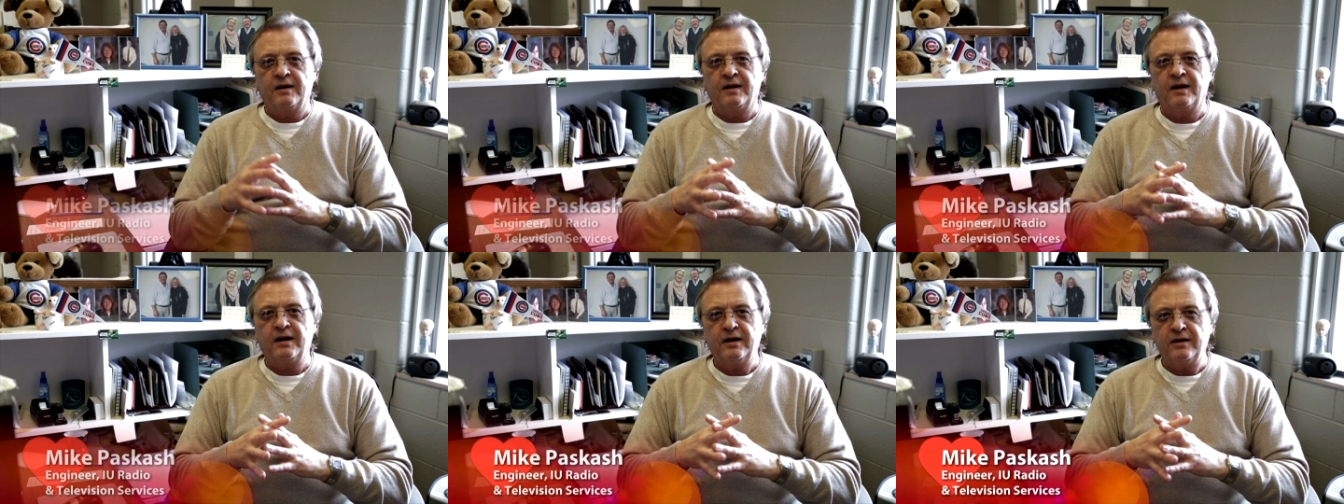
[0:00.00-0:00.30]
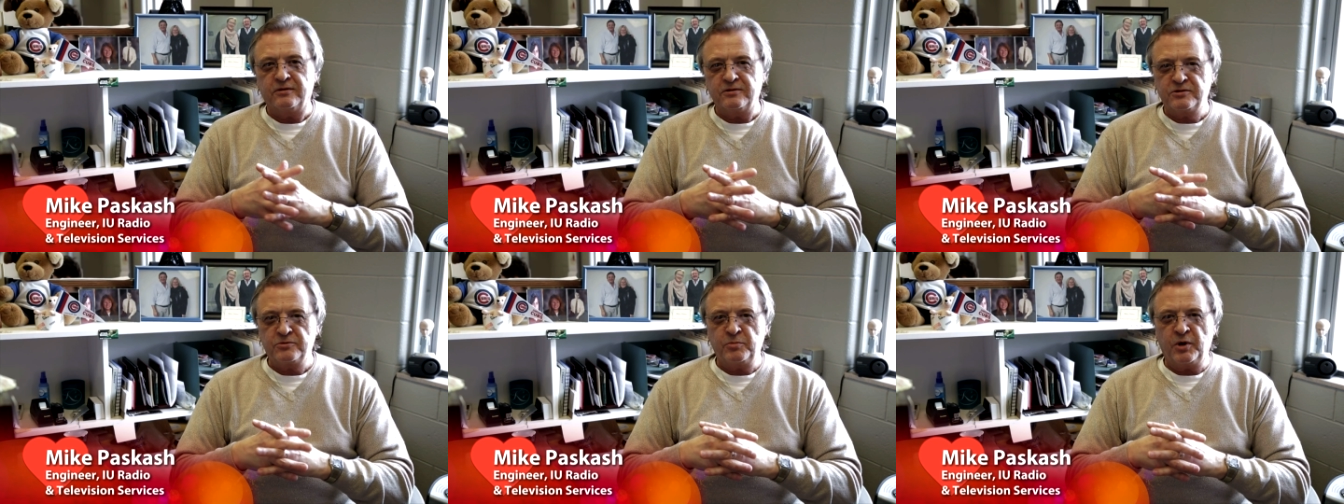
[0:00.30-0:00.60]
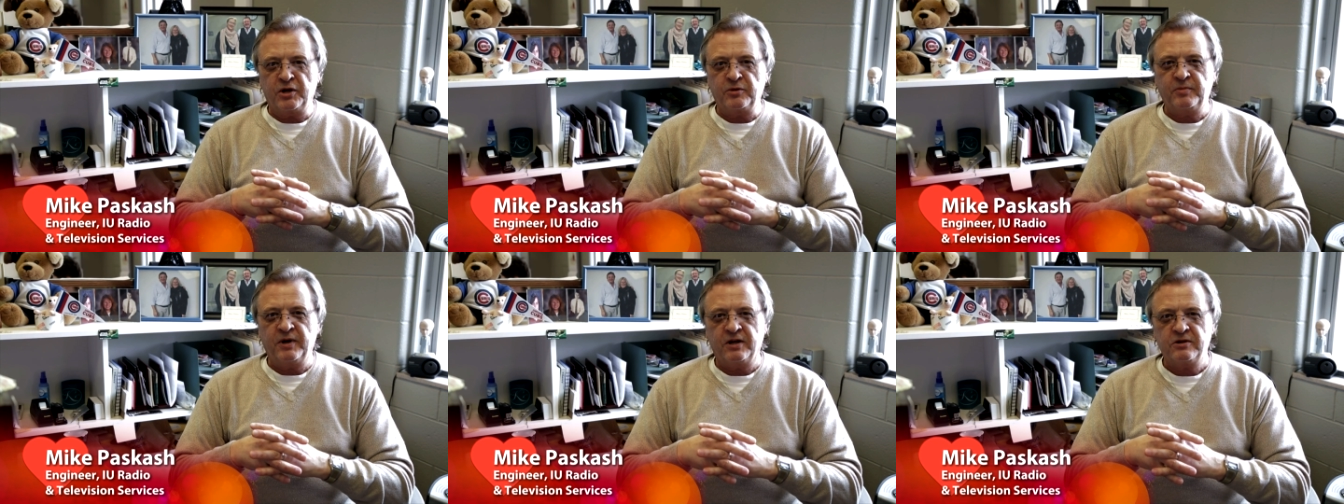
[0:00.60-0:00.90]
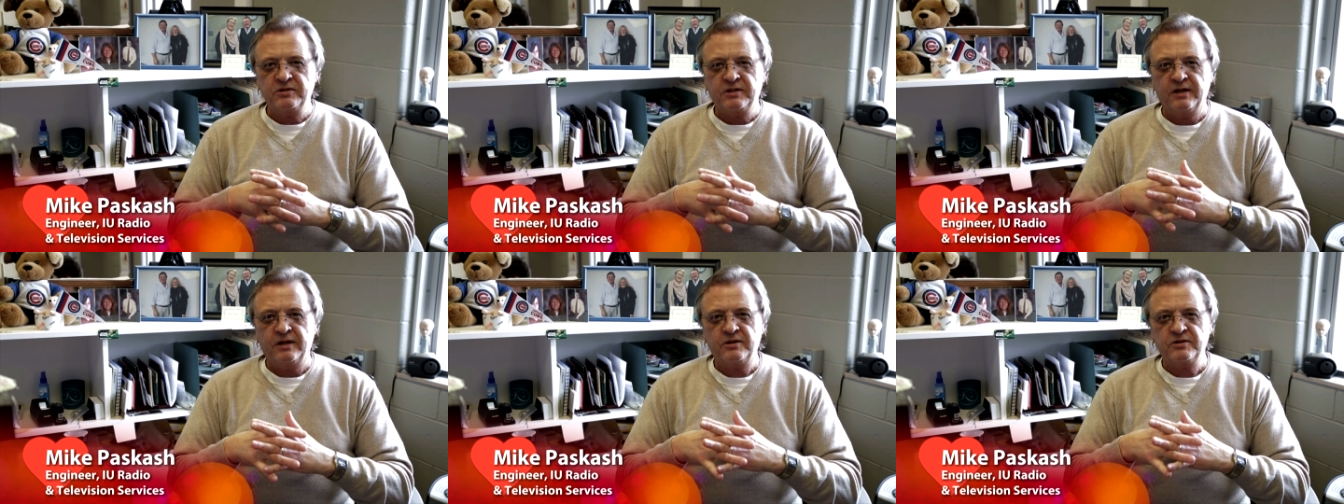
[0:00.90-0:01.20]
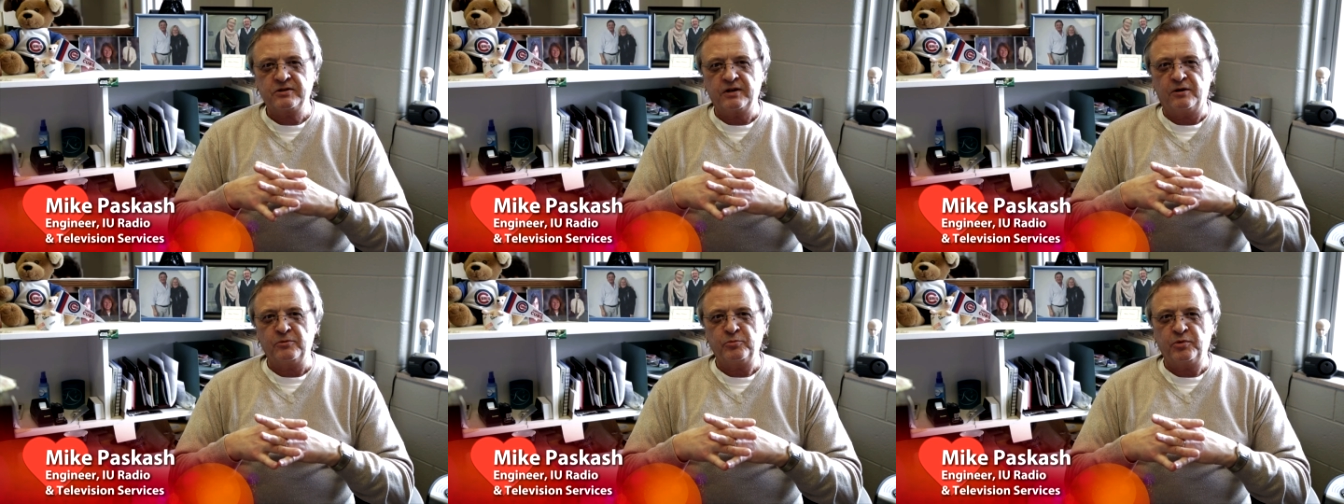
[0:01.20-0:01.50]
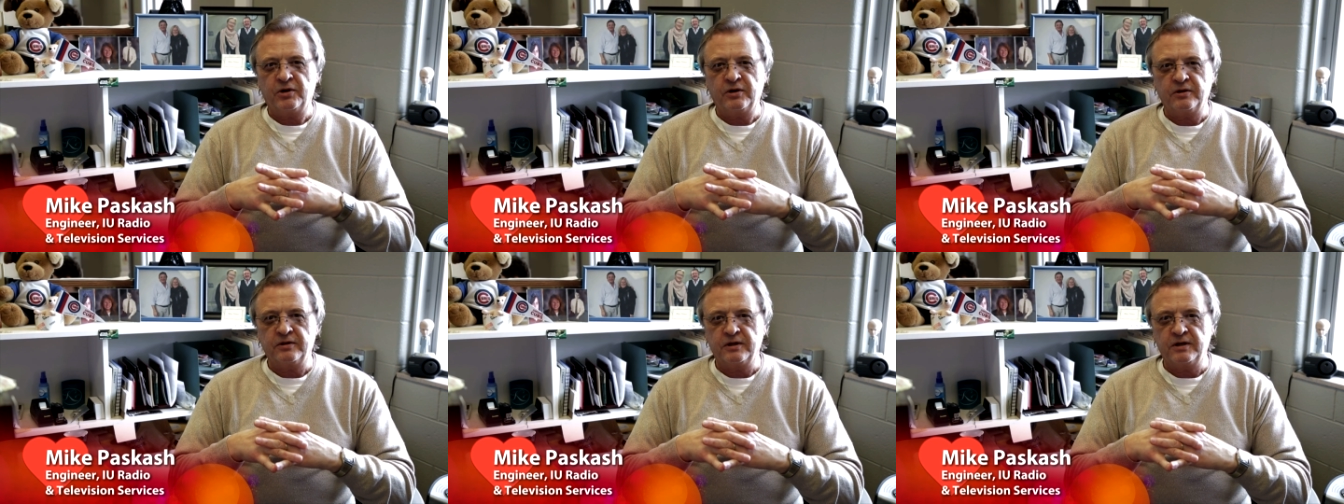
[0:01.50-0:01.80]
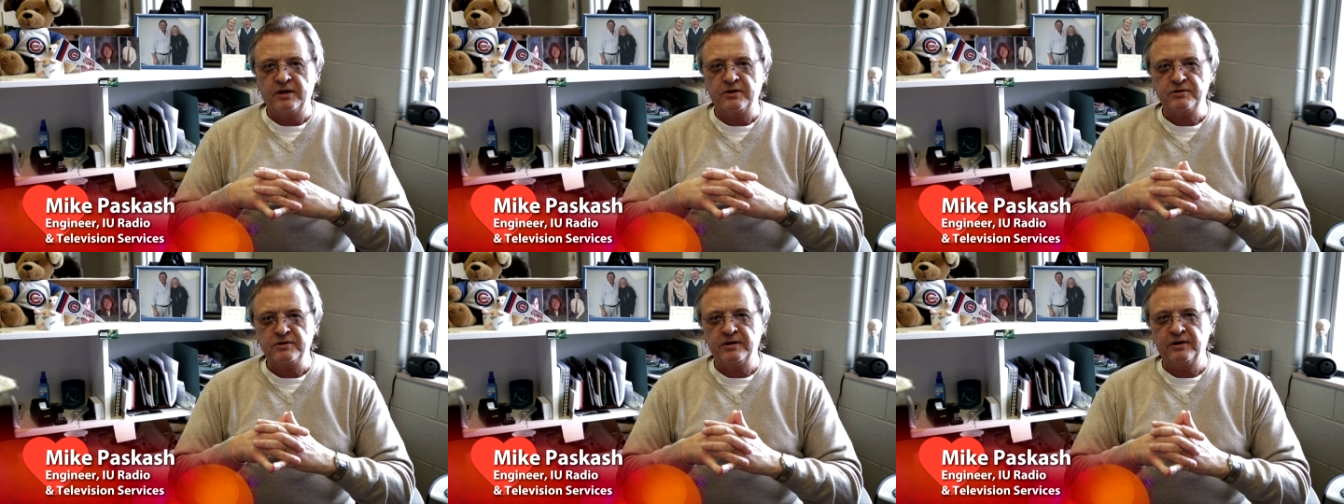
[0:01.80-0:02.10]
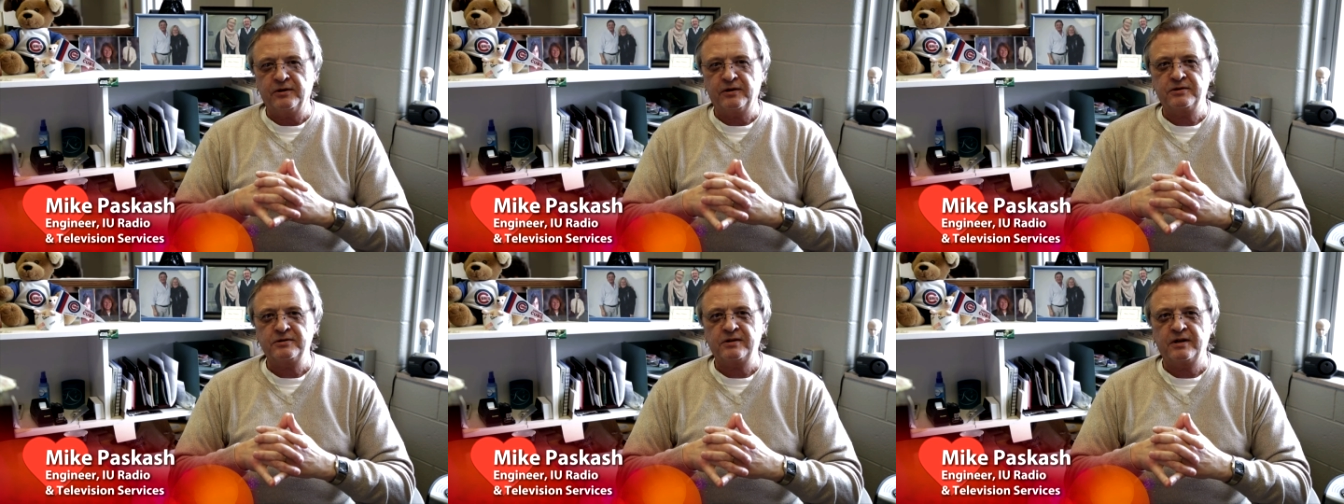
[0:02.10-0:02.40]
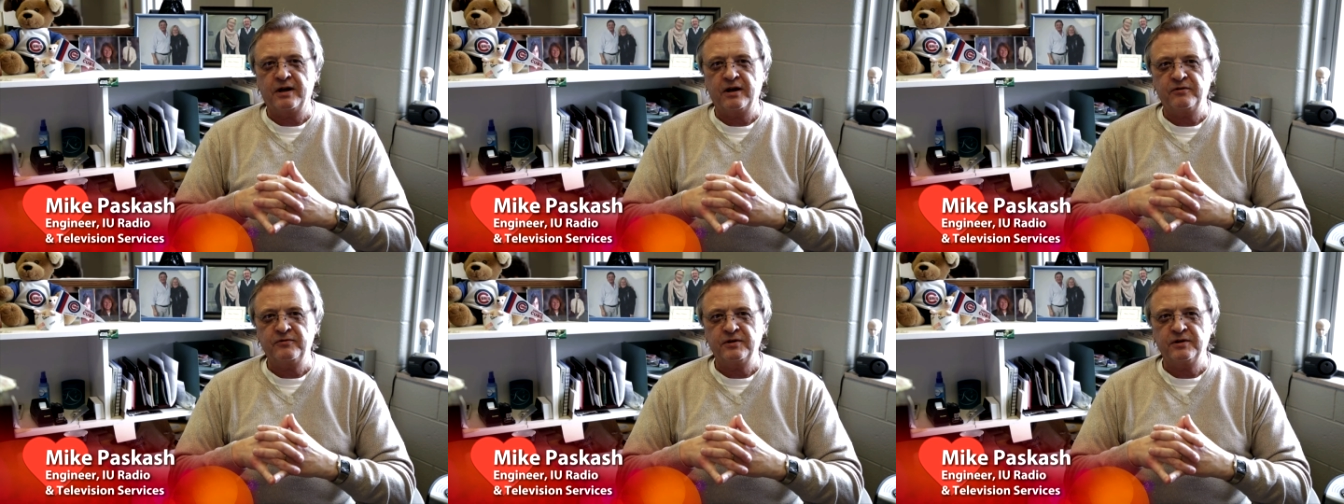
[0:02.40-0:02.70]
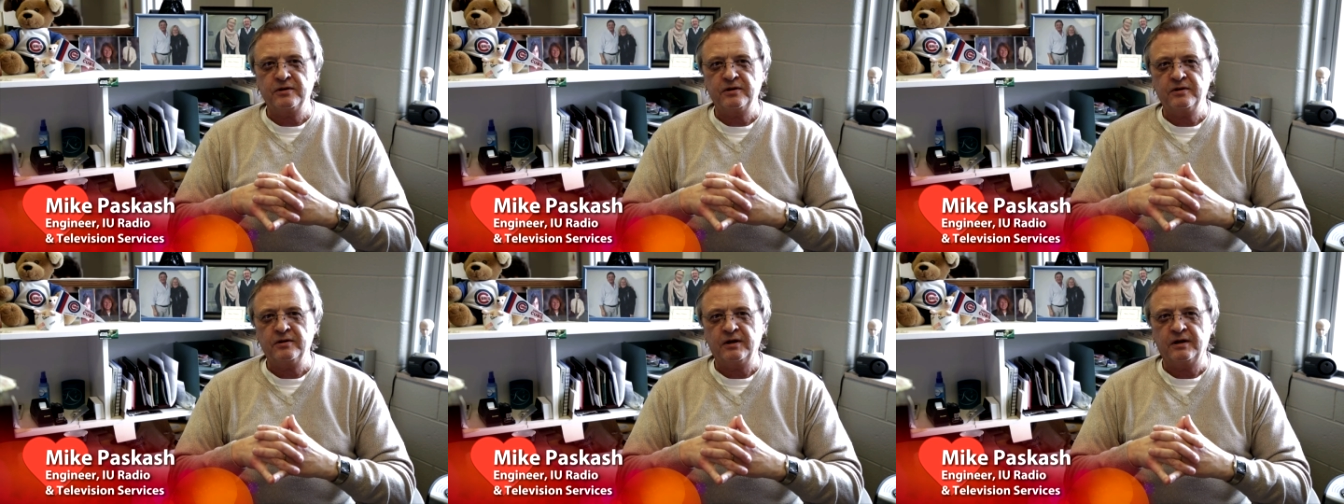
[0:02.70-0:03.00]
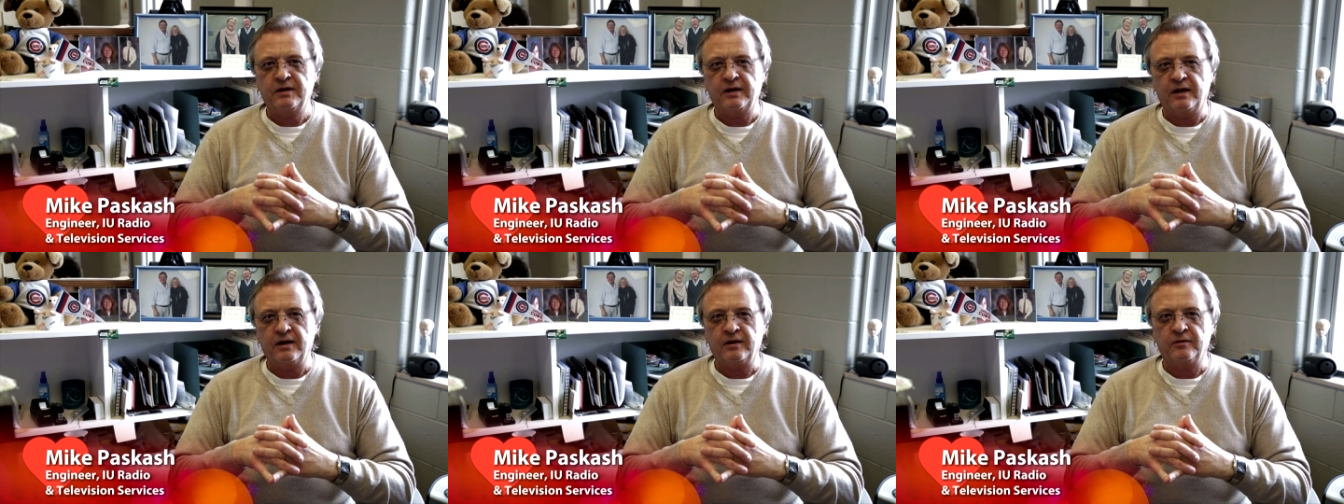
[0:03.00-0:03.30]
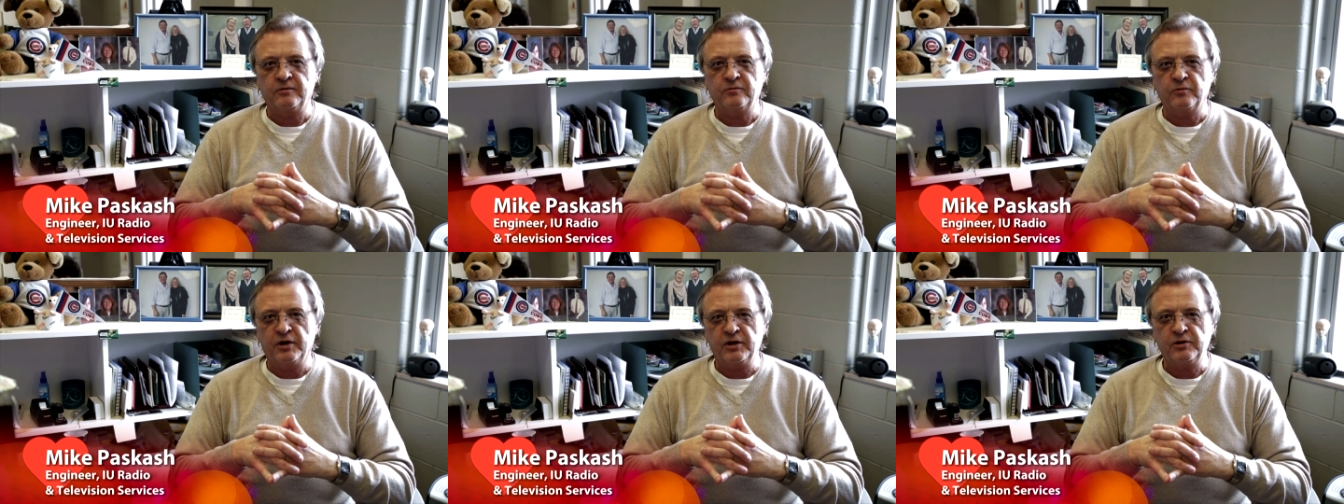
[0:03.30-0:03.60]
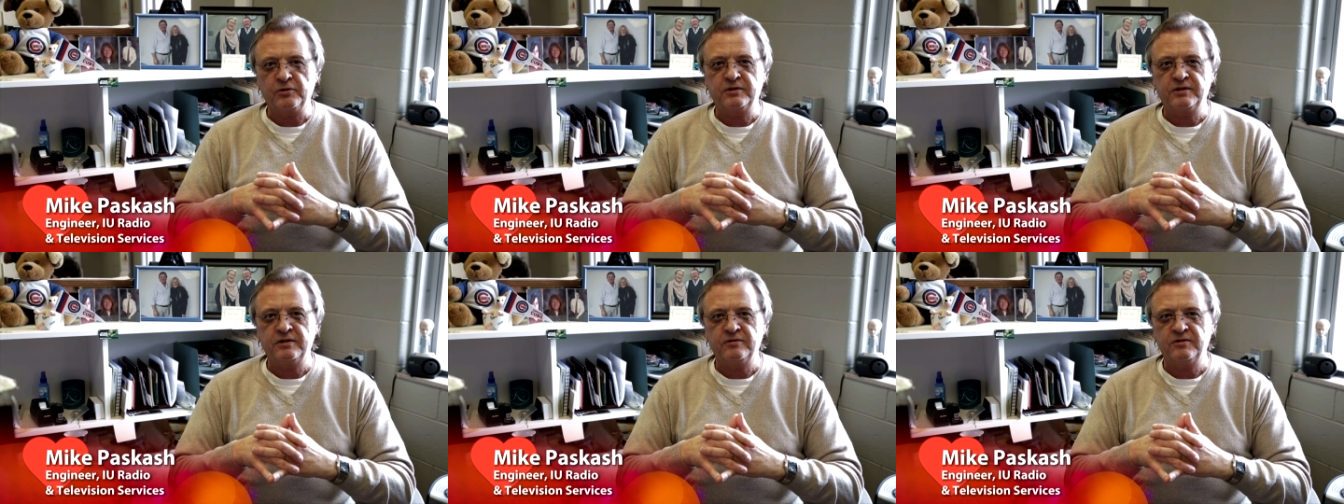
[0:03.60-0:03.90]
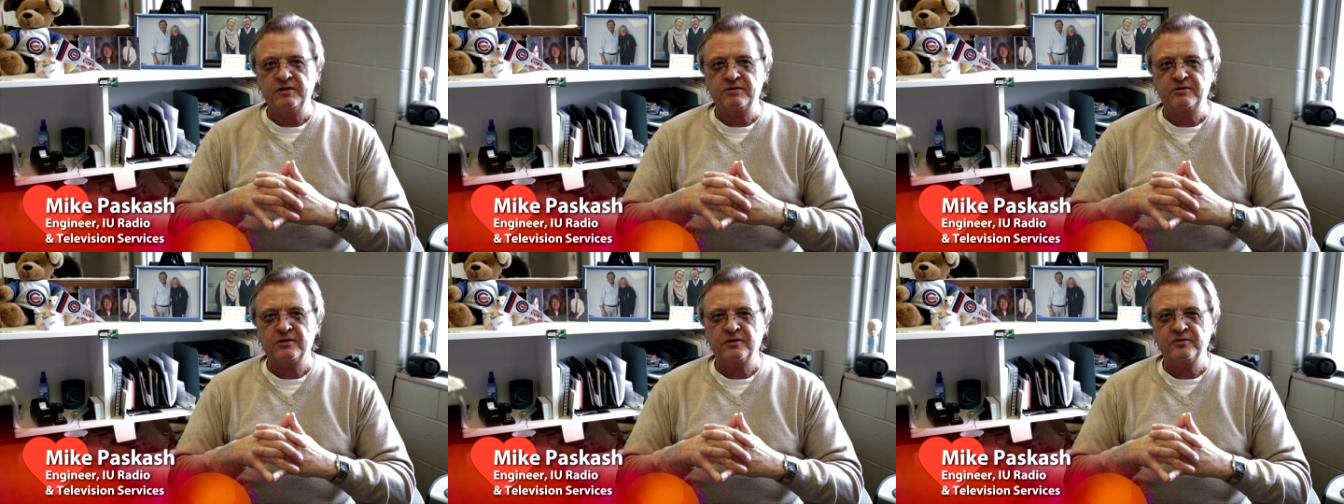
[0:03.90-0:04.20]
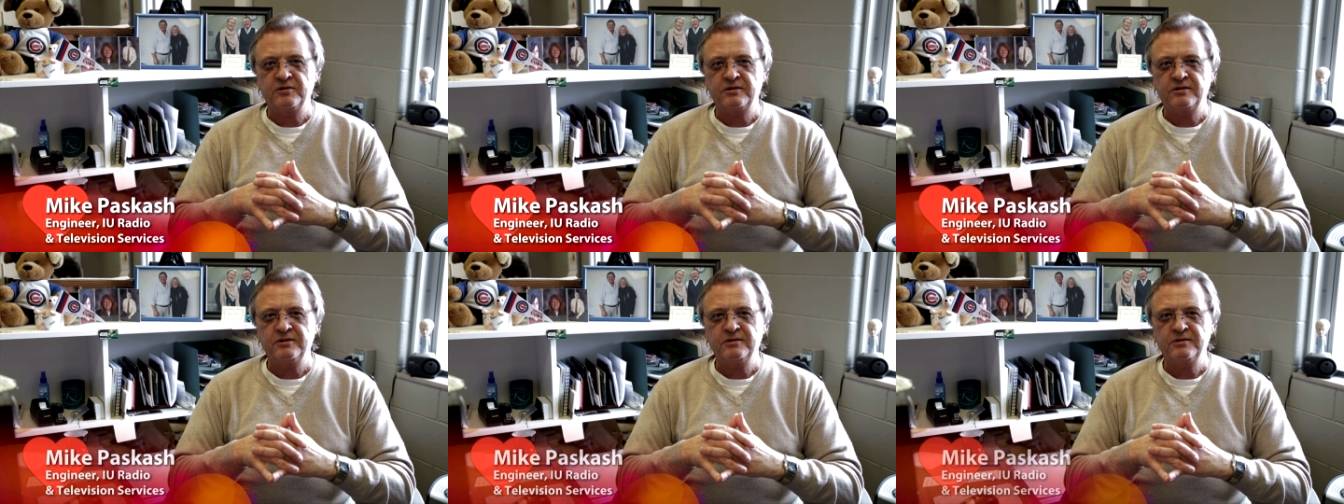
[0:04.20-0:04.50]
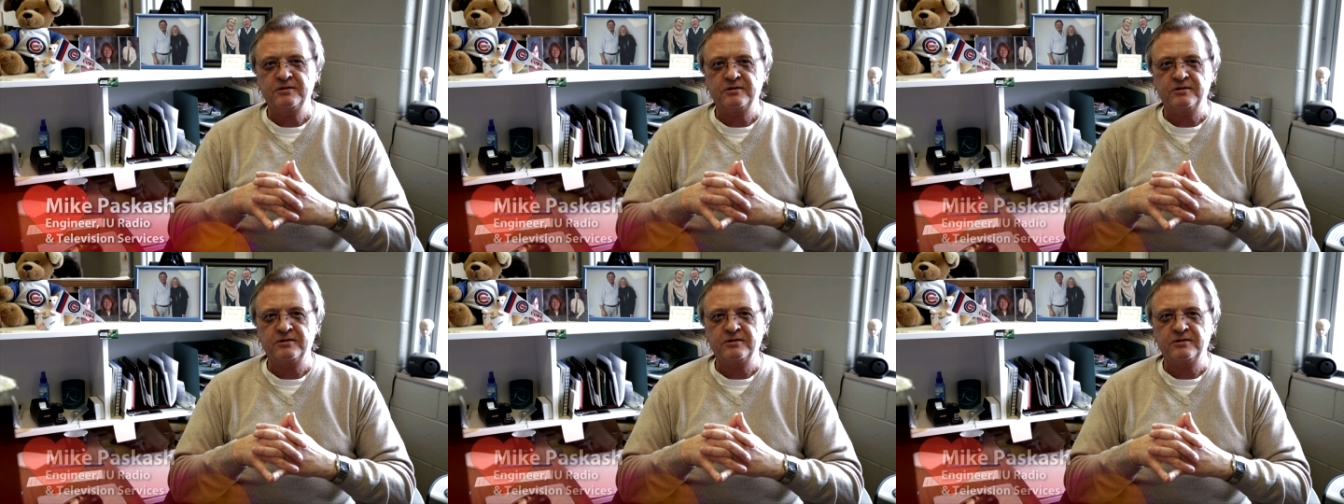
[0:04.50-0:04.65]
Hi, this is Mike Pashkash. I'm part of the engineering staff here at Radio TV Services.